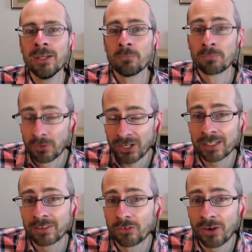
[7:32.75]

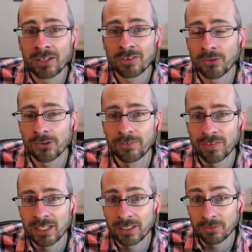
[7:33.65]
bringing the grand total
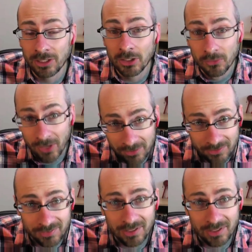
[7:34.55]
of the U.S.